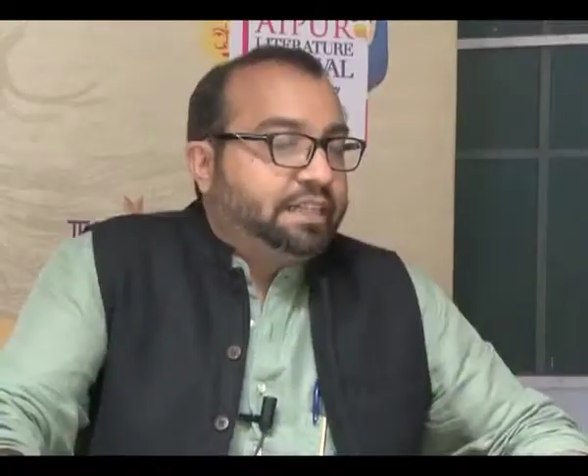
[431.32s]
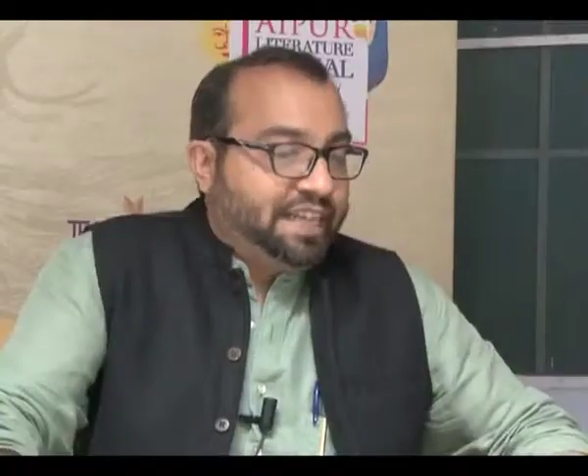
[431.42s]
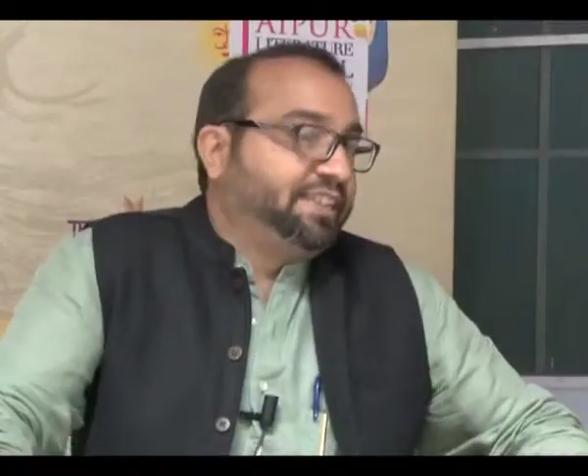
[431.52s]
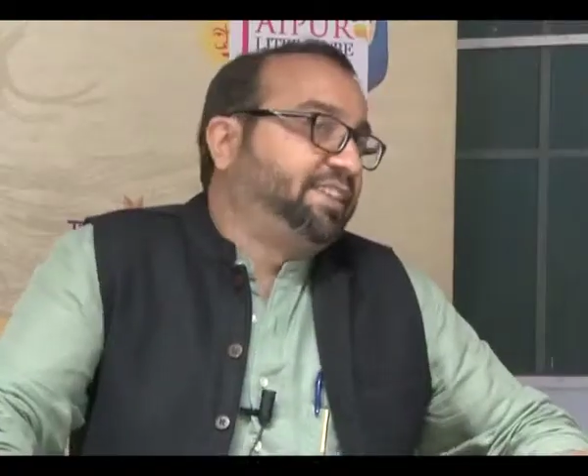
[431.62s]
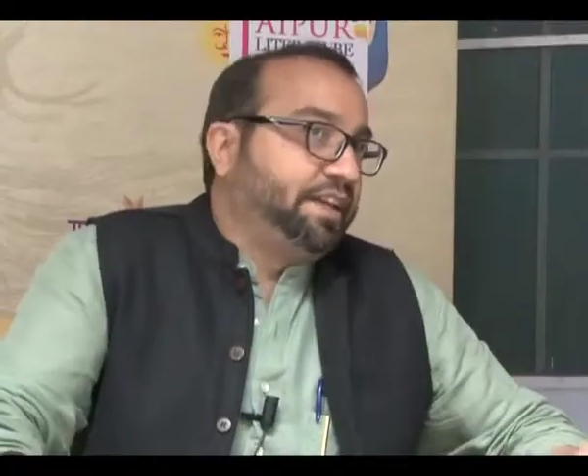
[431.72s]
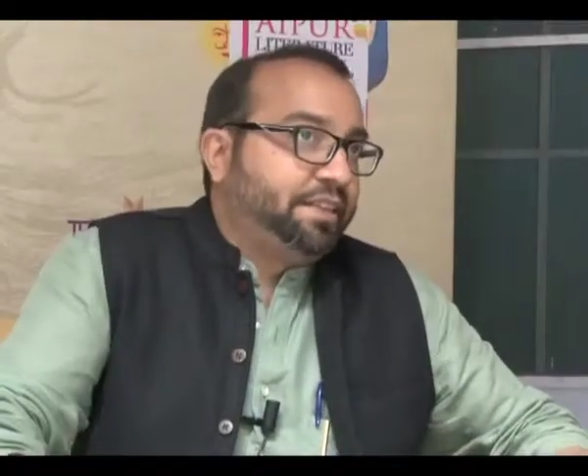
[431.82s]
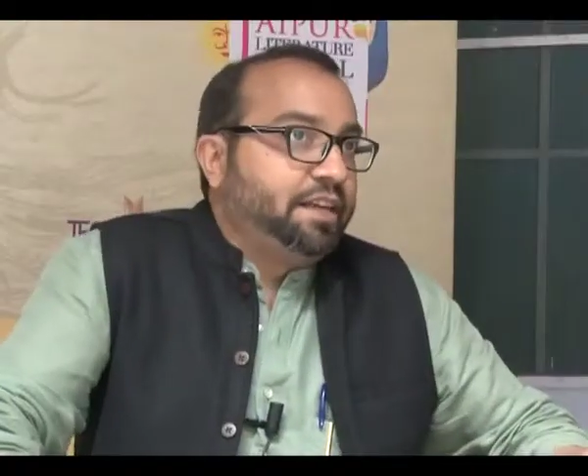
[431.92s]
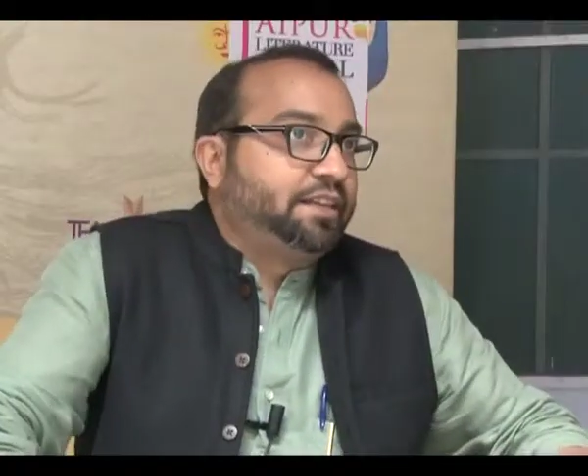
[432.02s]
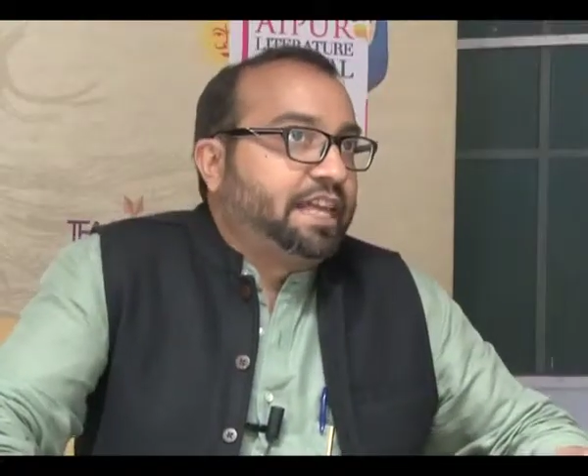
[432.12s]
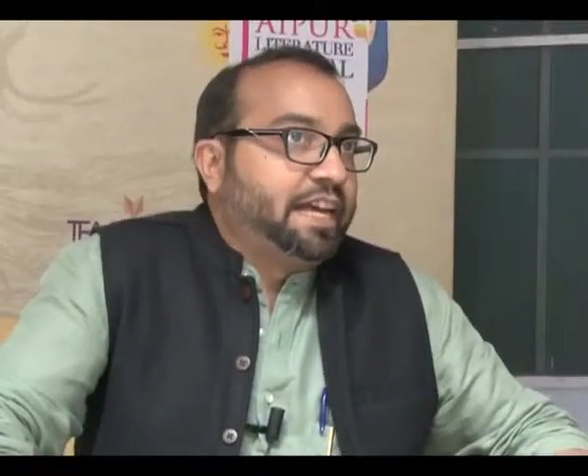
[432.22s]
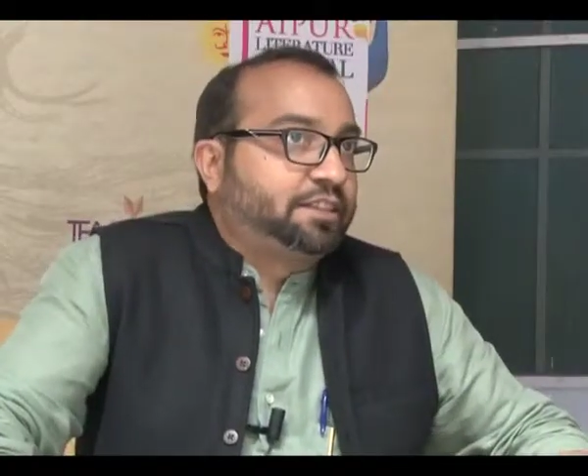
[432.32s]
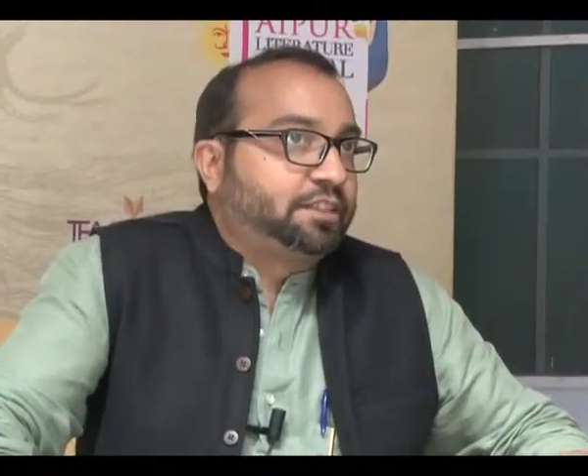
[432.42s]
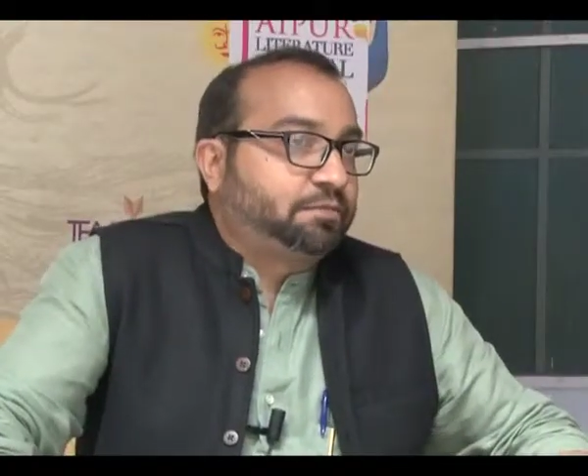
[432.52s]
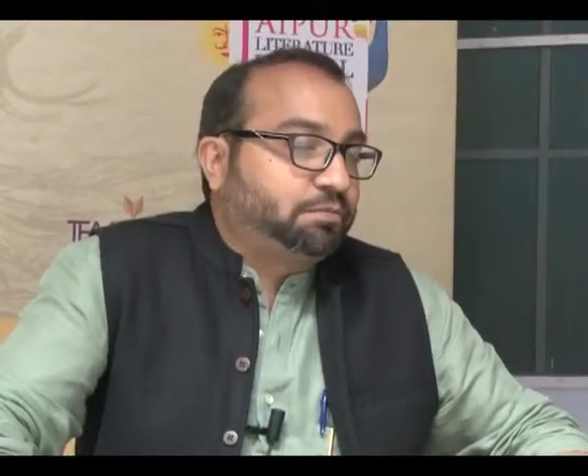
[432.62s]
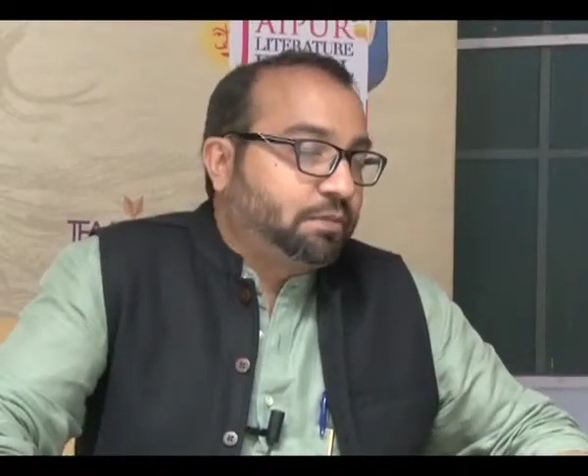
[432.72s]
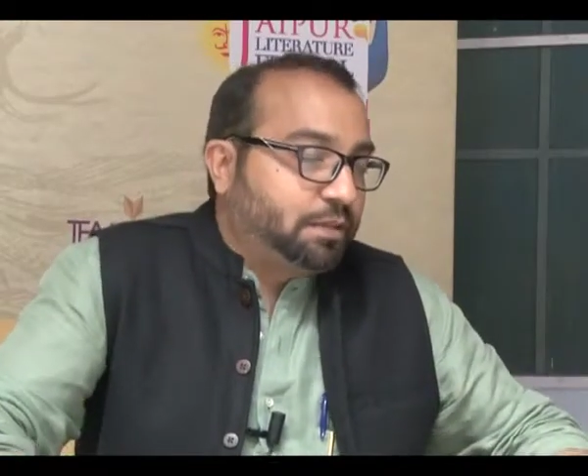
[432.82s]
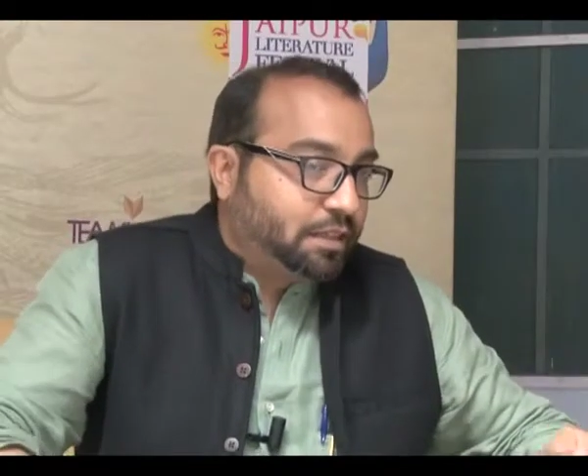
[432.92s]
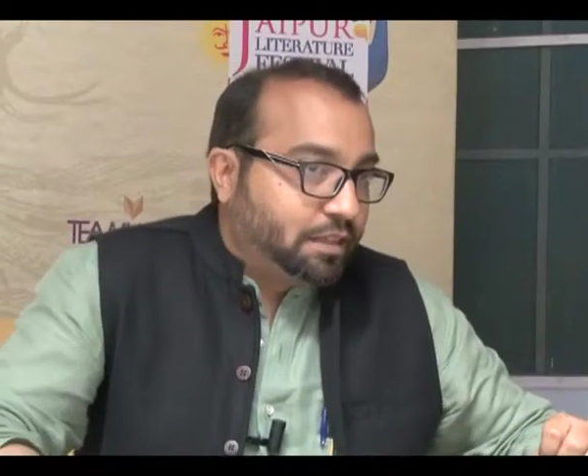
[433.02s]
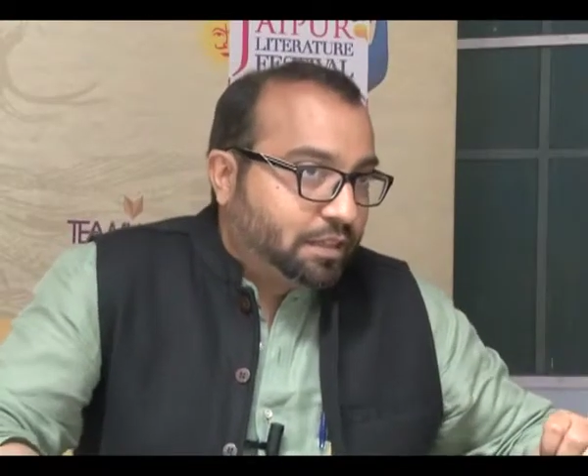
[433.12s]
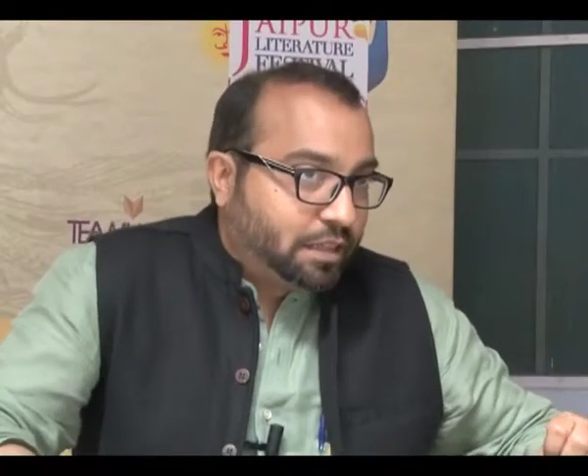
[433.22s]
Yes, I think that
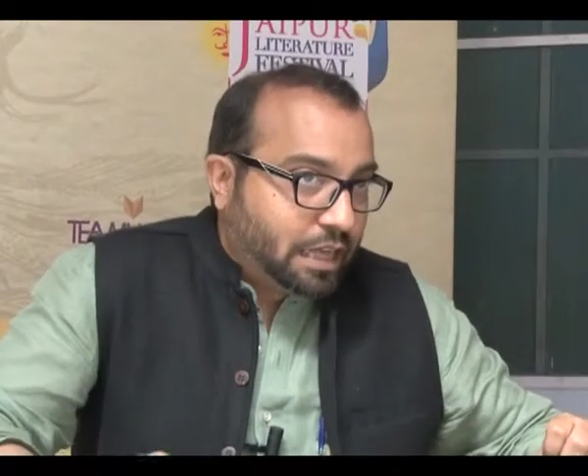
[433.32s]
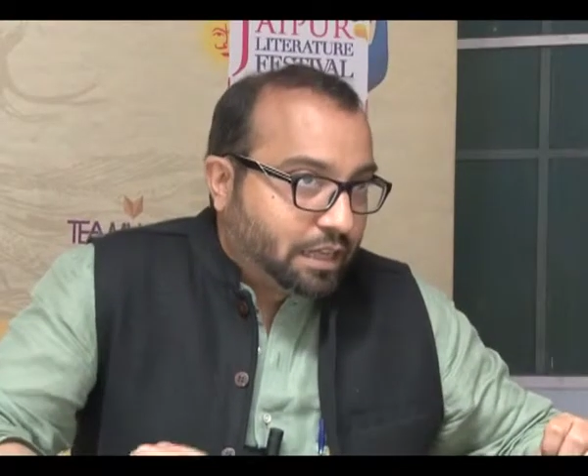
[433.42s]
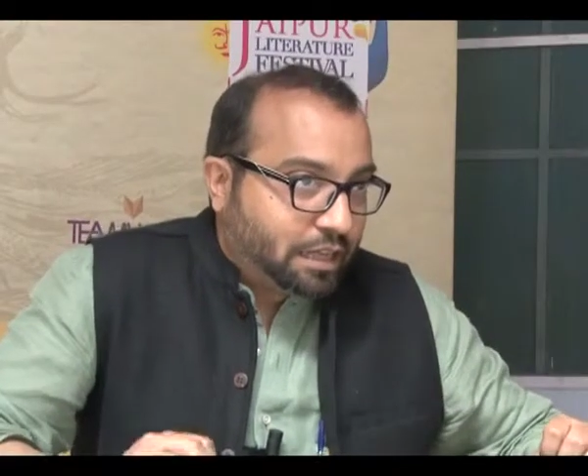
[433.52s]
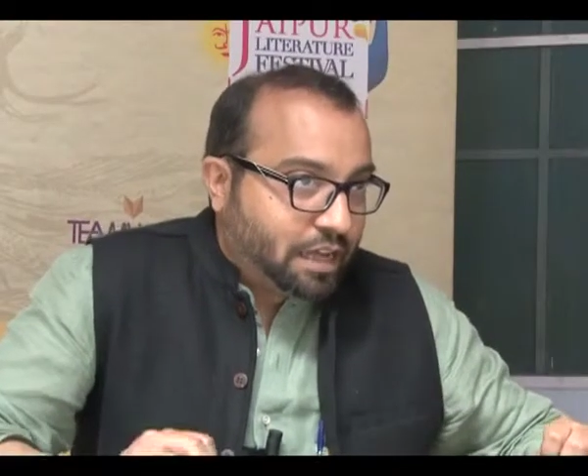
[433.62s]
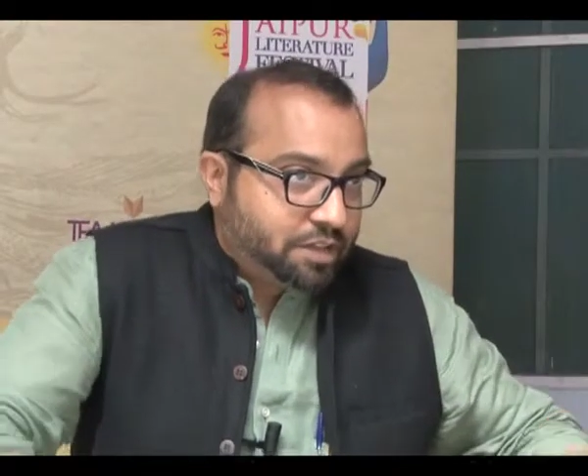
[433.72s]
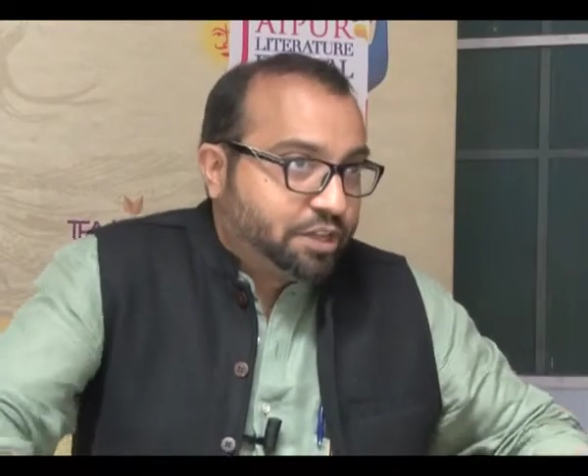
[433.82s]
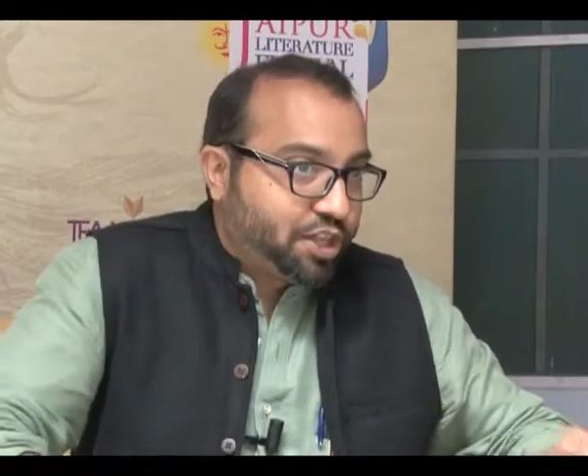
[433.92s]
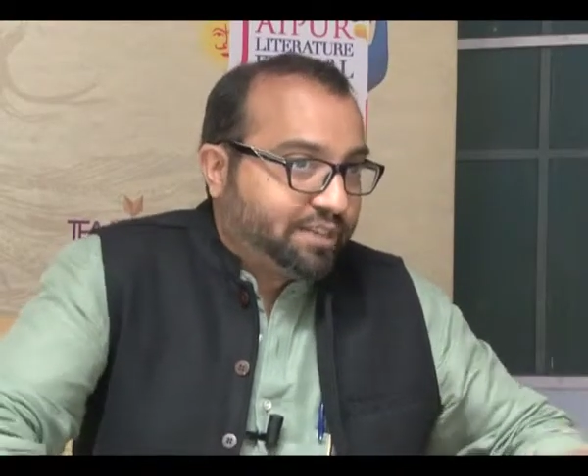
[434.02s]
Gandhiji